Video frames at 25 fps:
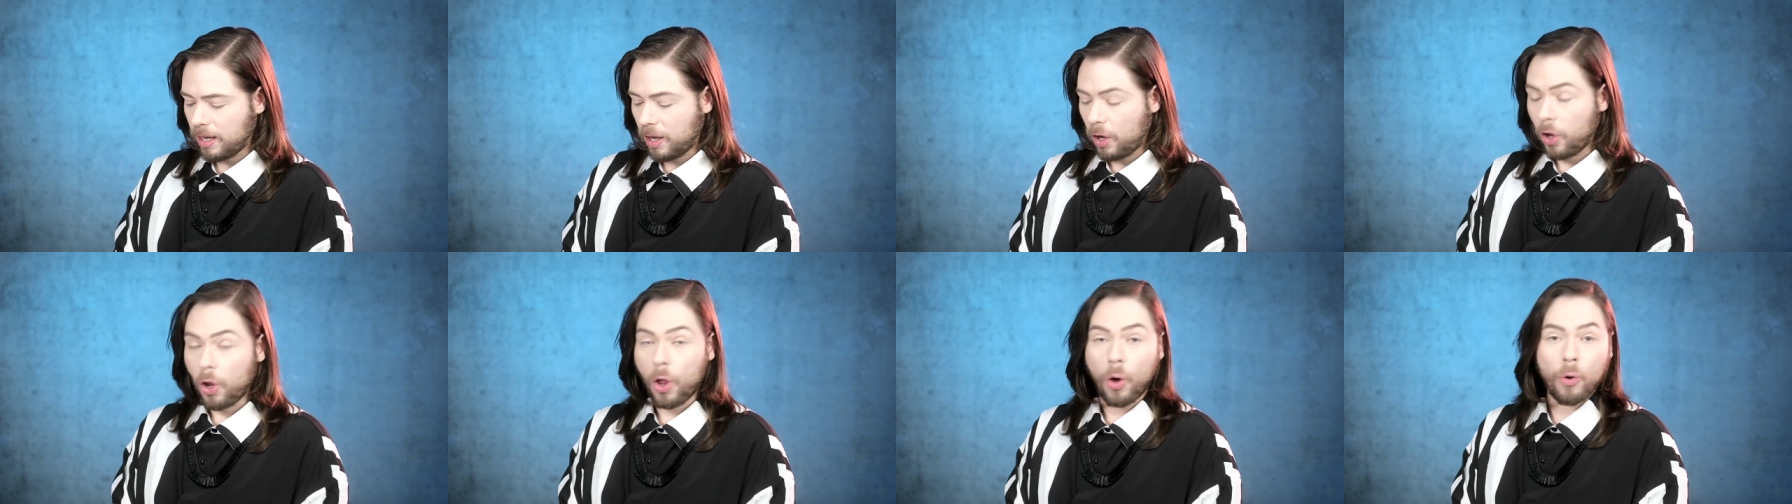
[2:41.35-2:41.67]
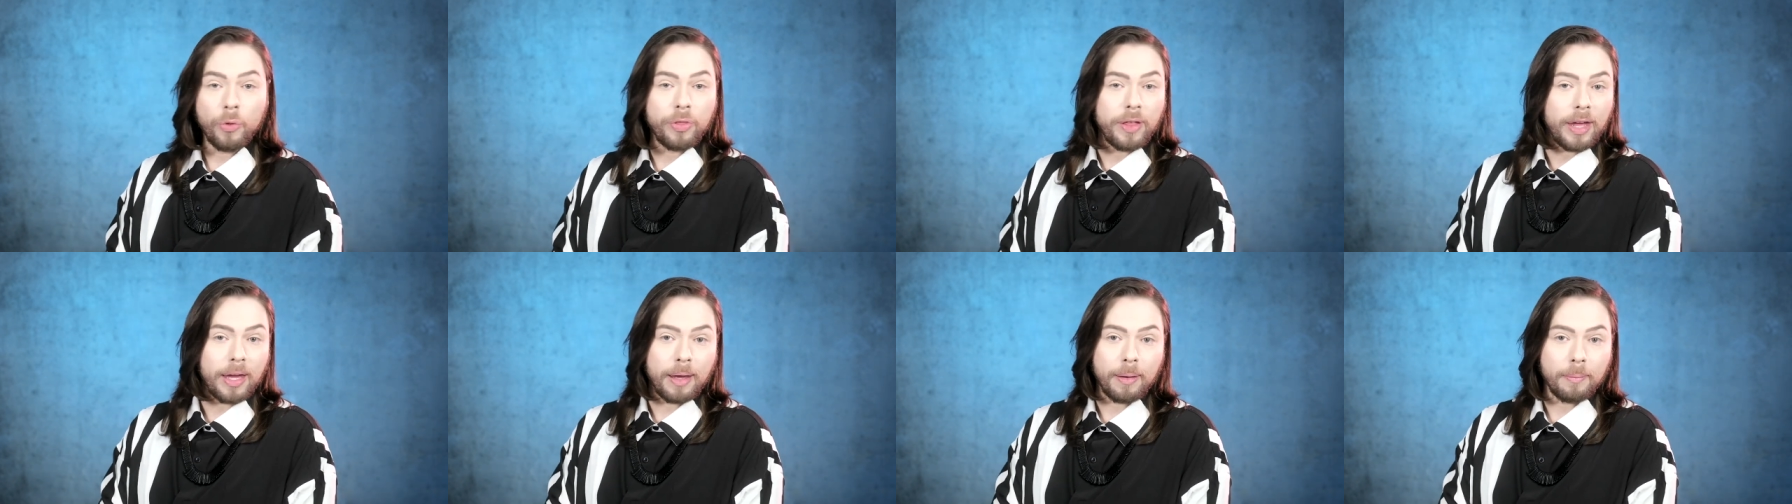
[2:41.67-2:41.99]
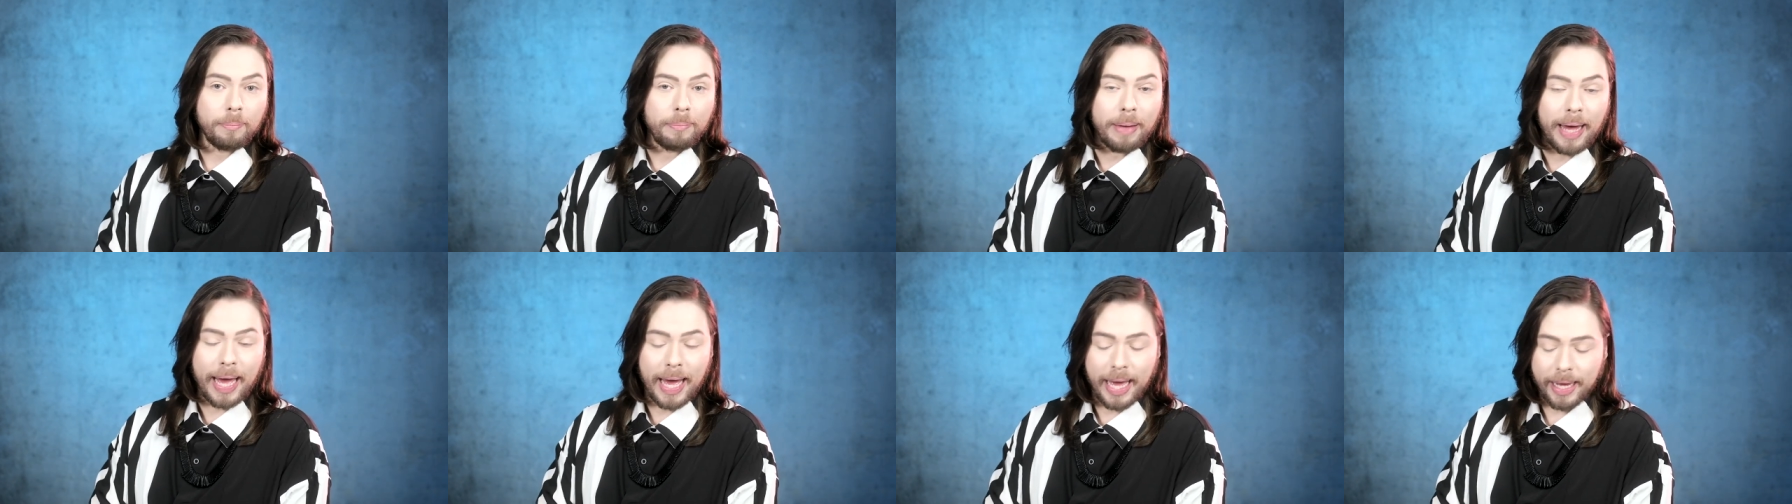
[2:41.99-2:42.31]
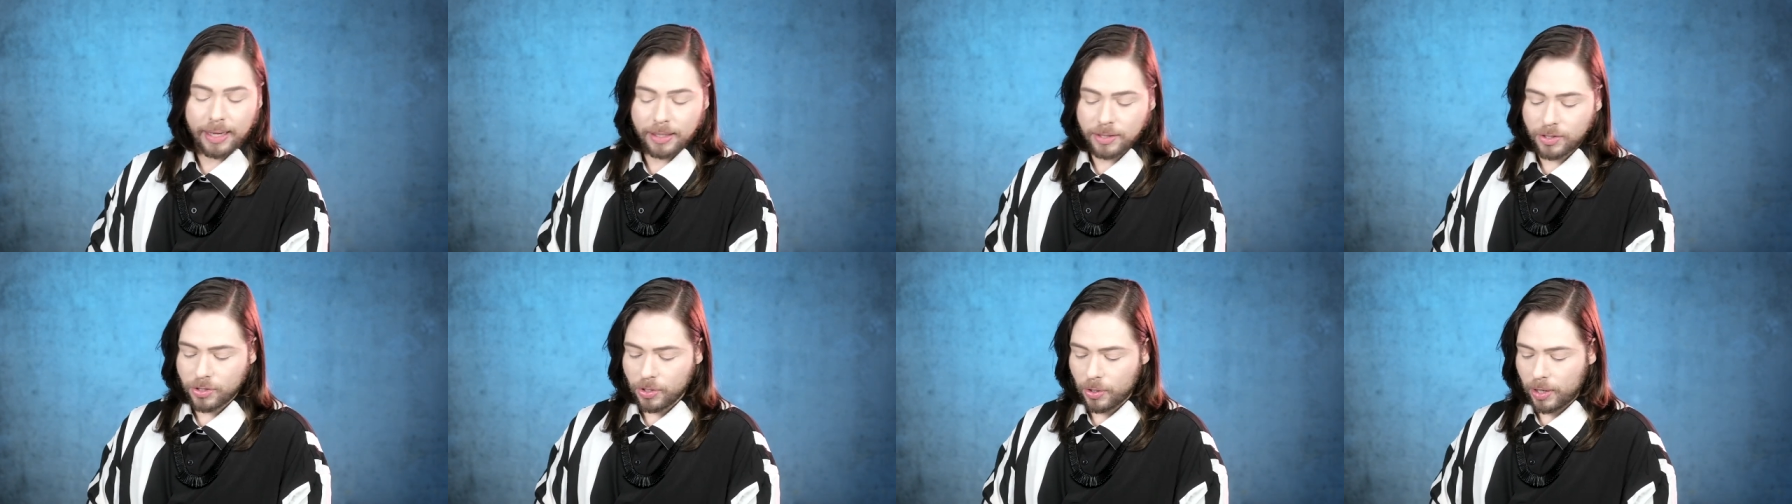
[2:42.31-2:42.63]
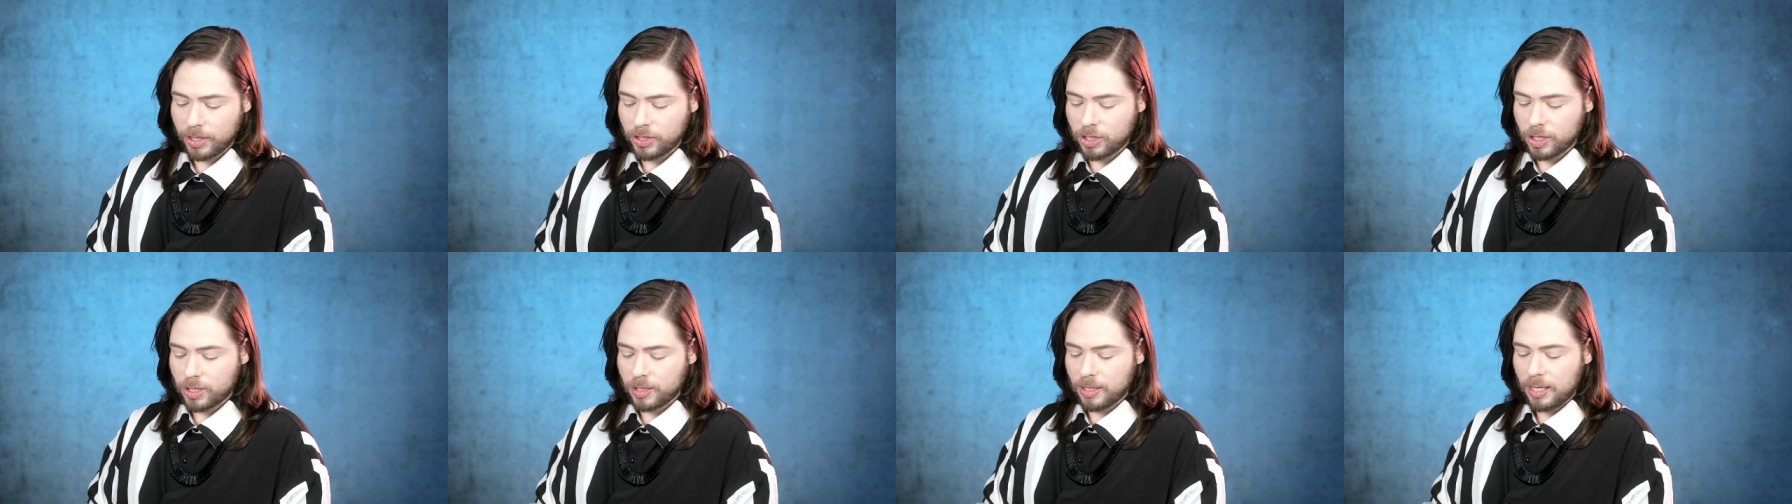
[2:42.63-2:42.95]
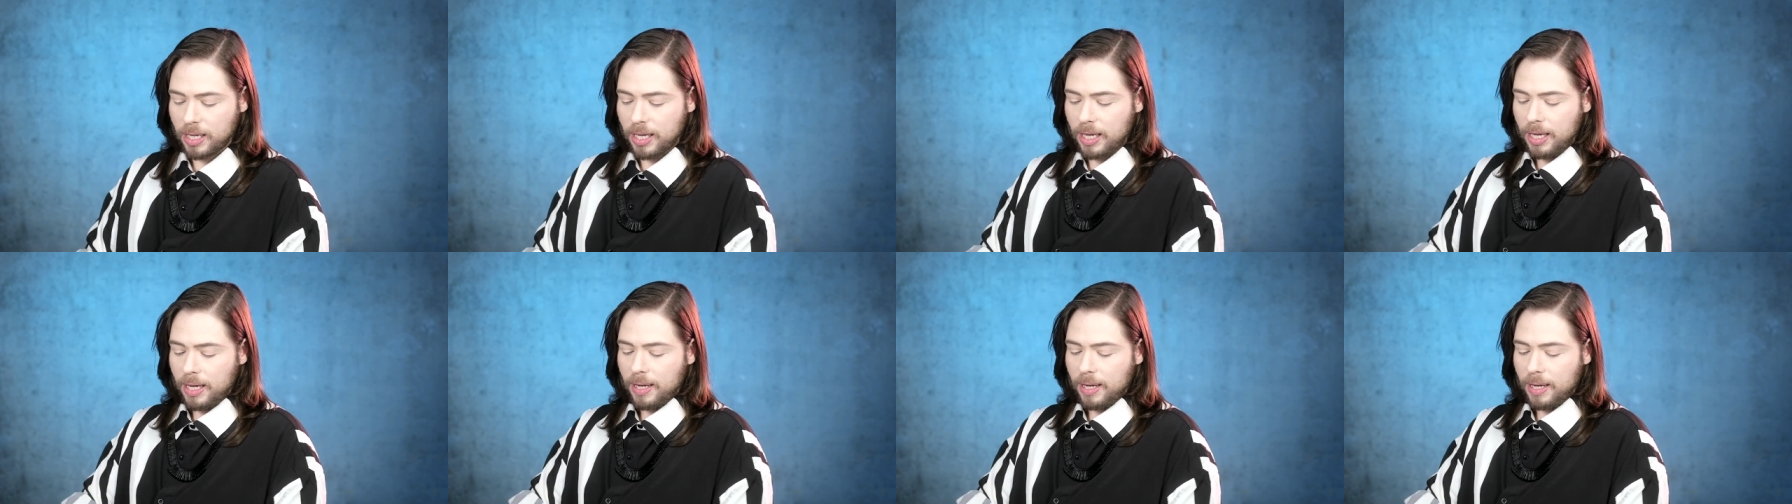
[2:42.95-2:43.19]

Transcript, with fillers: clothing bag, so I just,